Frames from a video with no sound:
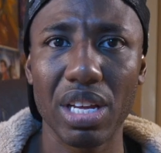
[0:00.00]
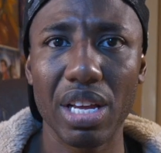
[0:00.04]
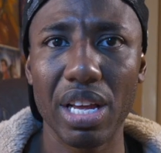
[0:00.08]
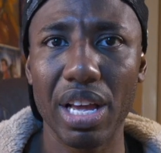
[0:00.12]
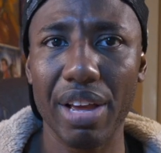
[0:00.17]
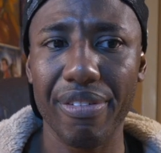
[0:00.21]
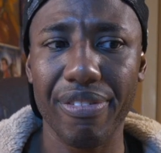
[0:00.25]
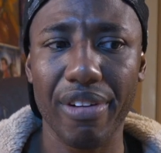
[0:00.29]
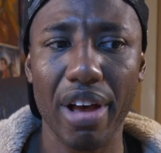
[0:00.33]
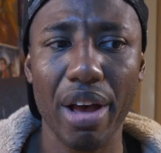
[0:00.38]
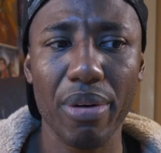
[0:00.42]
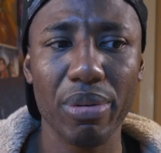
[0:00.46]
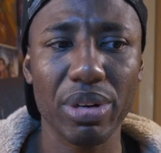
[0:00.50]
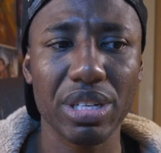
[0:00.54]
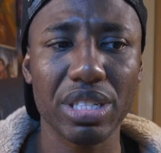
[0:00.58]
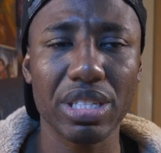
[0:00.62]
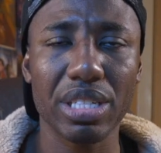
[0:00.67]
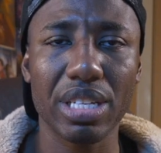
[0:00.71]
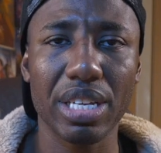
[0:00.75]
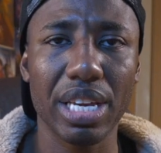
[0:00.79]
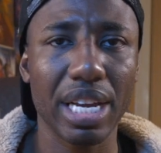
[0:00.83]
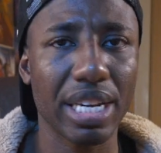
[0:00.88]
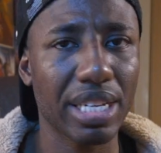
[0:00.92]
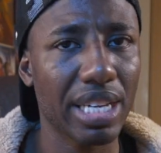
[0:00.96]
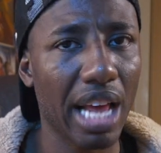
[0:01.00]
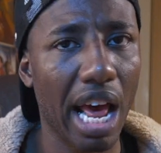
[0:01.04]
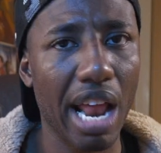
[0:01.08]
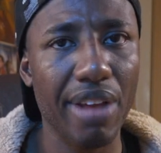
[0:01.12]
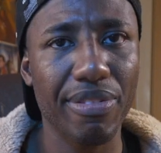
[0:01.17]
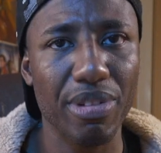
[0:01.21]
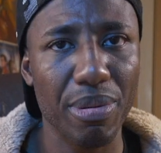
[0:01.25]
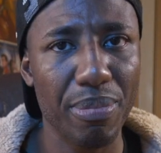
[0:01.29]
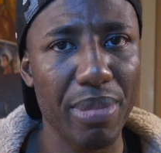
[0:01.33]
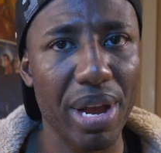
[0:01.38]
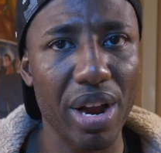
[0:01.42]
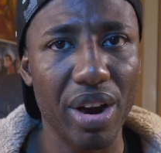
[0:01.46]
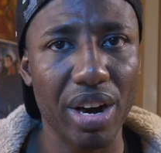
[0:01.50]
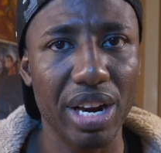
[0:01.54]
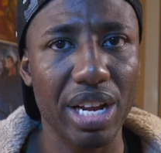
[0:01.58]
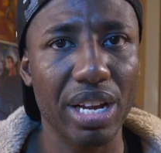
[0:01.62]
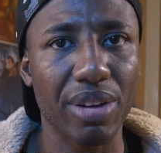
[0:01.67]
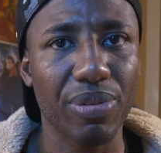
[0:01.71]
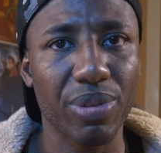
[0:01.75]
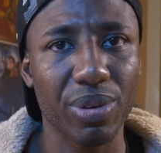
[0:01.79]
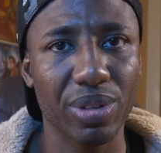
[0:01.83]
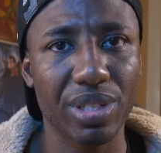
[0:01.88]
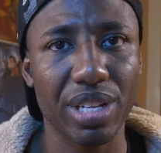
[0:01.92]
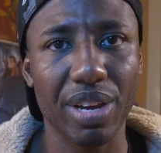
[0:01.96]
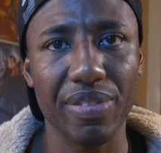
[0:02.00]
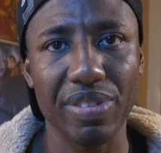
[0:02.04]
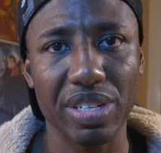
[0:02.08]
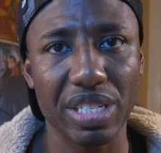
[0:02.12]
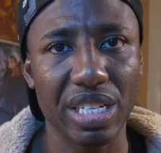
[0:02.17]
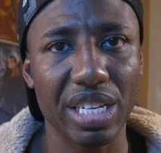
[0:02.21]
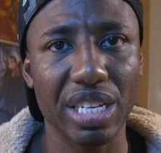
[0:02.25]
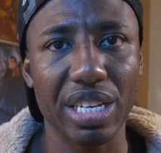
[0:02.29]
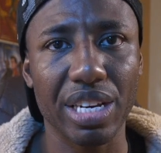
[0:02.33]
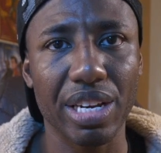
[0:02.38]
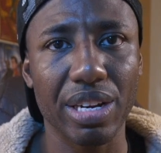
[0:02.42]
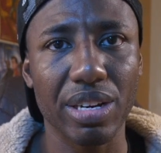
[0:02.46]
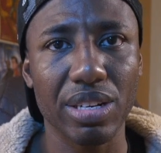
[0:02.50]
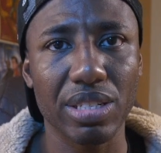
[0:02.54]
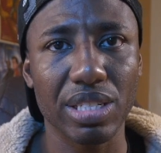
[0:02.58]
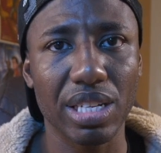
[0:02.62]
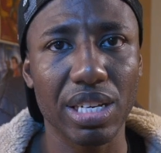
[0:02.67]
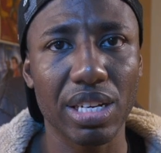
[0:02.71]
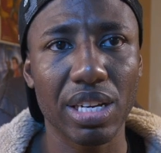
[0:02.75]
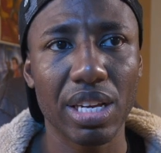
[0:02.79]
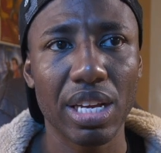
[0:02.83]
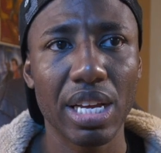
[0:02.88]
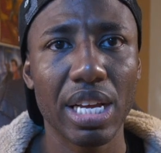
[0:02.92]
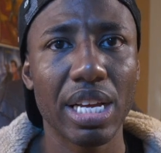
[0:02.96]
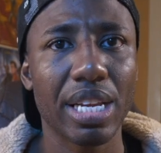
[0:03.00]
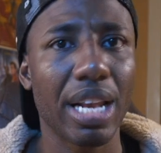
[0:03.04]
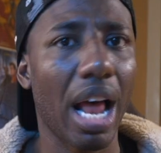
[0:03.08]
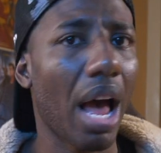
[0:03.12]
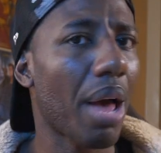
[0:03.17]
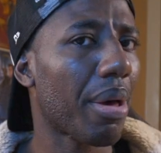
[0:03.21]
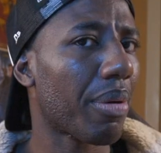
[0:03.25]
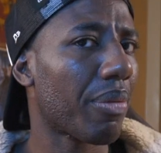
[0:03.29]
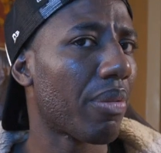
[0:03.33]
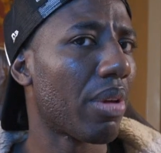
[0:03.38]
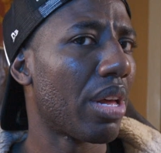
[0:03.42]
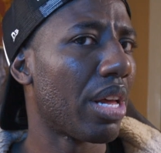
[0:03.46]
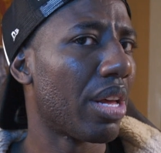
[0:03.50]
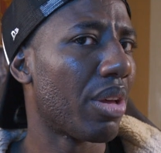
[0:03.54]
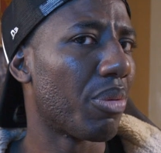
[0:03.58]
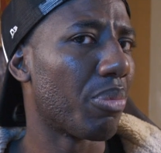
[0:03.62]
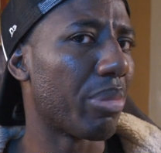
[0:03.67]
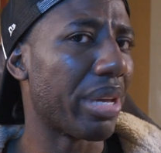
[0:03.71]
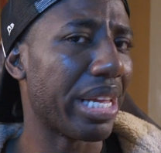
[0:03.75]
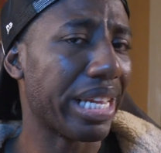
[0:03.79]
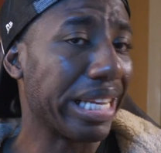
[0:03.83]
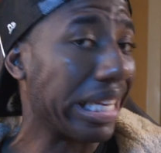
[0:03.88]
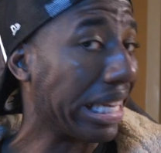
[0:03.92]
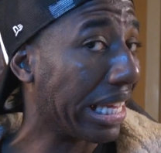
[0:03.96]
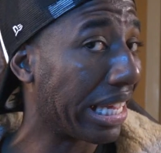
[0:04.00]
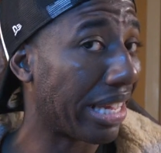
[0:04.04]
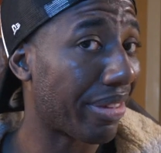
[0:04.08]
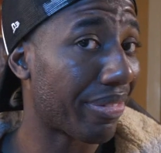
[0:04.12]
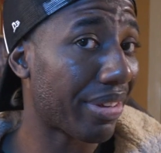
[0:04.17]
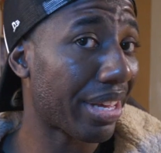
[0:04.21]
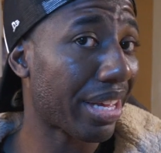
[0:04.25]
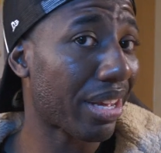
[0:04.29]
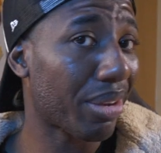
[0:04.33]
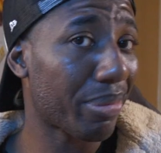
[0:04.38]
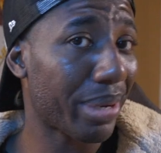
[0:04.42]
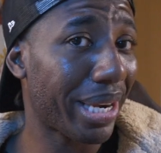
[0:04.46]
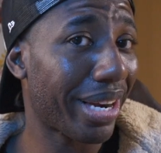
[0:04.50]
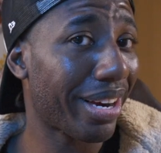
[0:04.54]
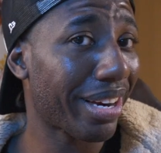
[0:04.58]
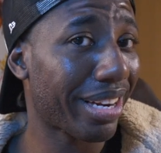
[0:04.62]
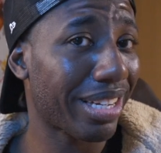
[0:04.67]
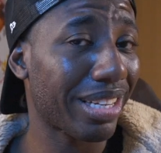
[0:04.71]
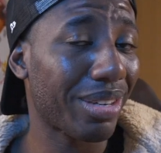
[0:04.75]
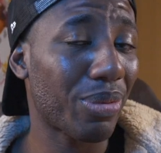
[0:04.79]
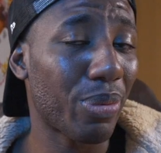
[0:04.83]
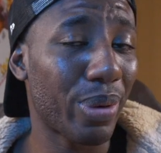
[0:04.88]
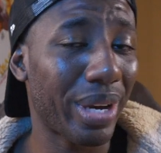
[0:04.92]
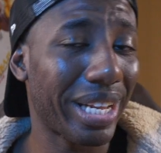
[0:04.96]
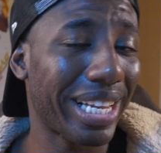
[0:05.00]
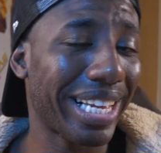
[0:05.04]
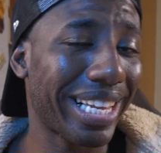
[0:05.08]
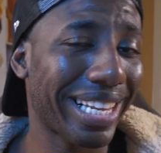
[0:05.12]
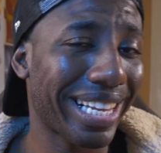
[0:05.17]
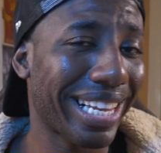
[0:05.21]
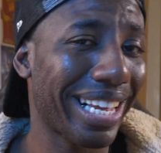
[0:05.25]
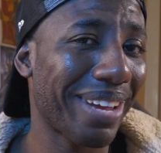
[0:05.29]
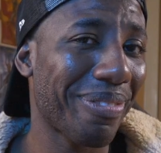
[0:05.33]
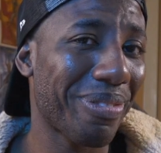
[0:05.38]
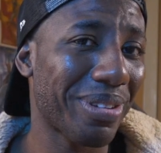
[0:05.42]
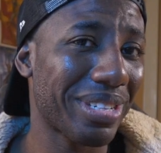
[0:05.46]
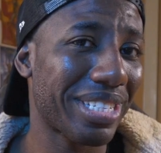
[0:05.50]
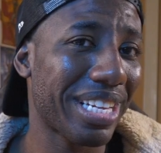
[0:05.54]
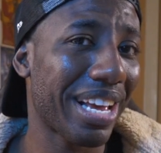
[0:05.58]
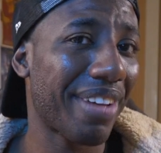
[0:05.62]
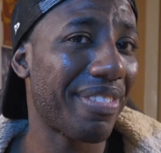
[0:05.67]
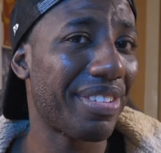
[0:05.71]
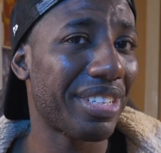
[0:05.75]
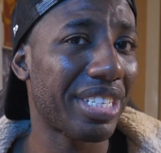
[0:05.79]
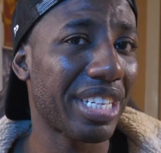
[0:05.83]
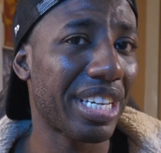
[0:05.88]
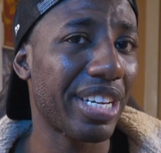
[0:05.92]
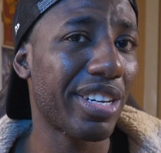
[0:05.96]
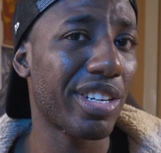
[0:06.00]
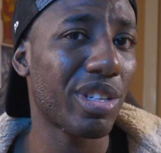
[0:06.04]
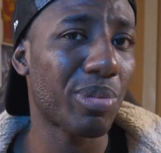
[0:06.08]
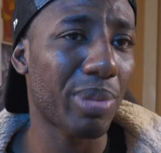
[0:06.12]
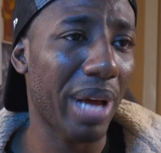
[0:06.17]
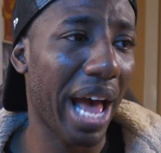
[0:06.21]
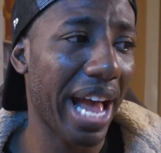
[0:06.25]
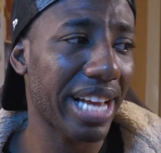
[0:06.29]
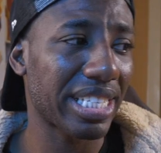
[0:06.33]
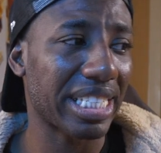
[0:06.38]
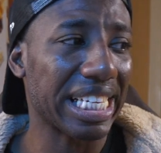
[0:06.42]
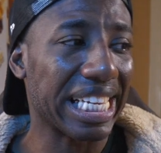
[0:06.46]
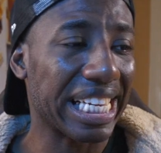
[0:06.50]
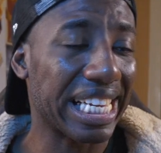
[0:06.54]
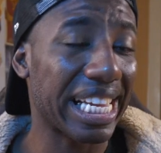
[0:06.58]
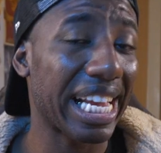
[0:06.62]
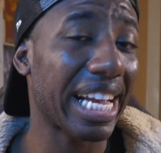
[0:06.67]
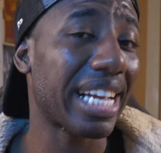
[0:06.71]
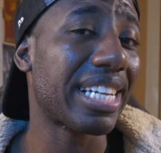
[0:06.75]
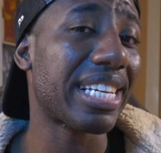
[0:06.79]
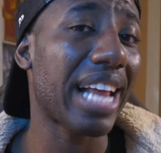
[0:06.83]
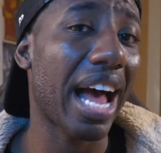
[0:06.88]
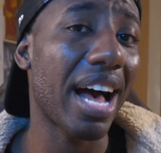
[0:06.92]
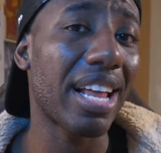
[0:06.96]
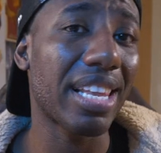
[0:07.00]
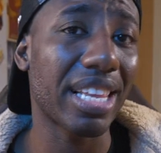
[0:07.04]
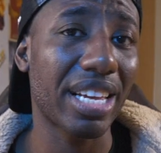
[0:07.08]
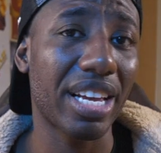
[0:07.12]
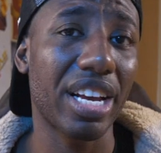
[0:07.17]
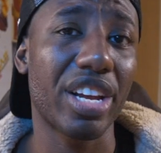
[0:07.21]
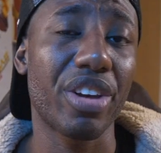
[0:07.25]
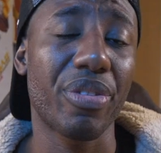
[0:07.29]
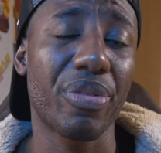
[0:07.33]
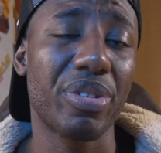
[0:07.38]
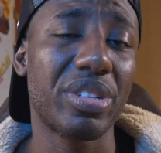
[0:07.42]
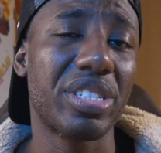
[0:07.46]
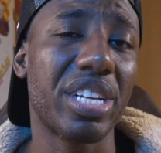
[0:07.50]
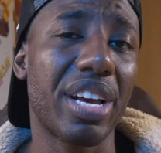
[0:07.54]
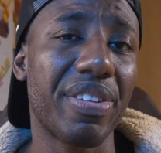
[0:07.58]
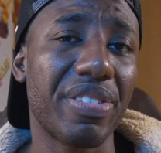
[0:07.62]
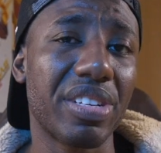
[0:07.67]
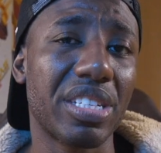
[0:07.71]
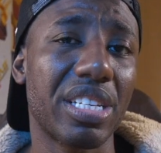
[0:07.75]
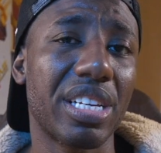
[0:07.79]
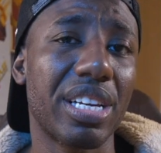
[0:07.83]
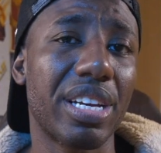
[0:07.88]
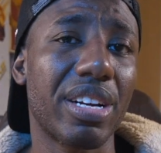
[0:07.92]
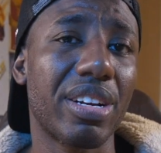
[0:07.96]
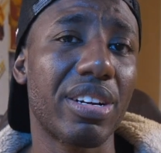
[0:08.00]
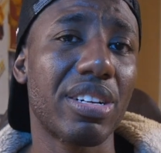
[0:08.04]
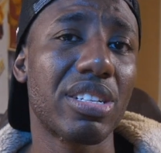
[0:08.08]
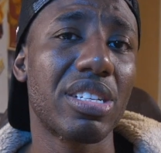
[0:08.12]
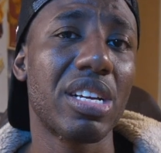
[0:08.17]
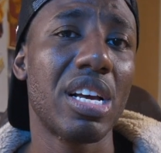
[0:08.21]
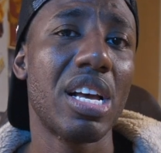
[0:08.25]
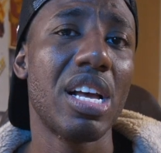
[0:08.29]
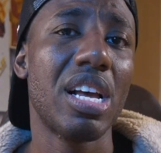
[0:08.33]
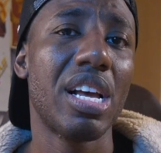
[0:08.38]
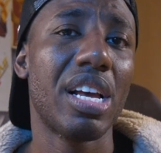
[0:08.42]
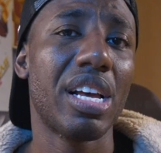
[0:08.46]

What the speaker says: if I was kicked out of America for 17 years, and not me leaving America willingly for 17 years, but actually kicked out the country for 17 years,